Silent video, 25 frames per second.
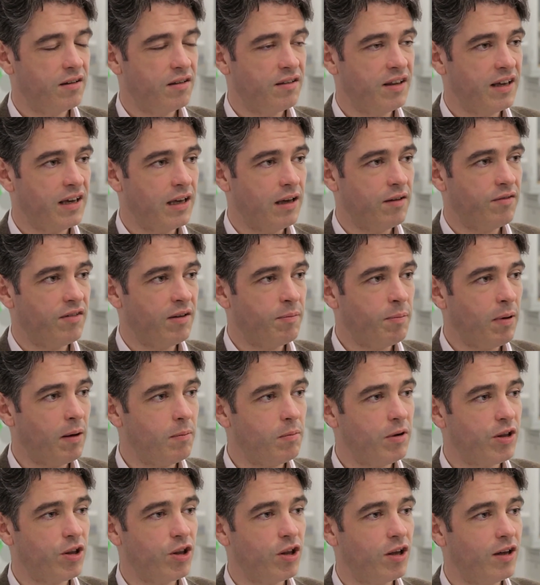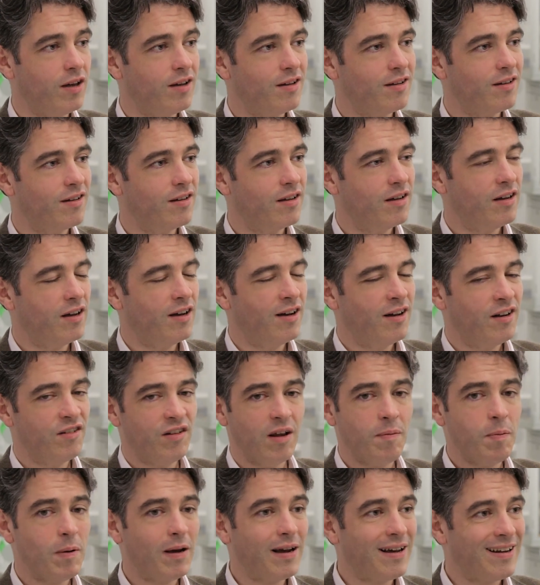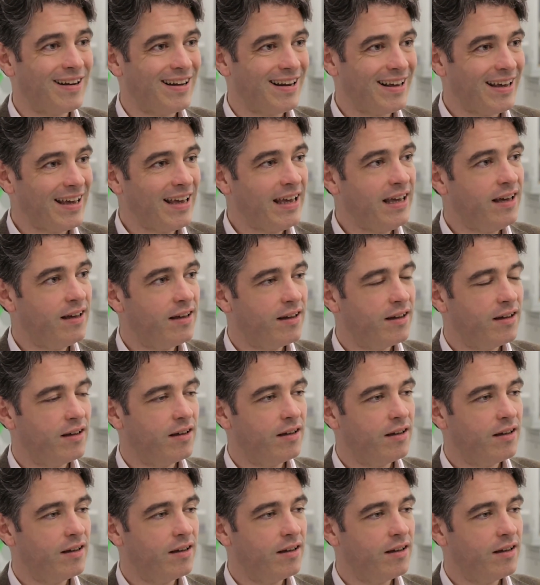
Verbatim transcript: They get they publish it. Typically,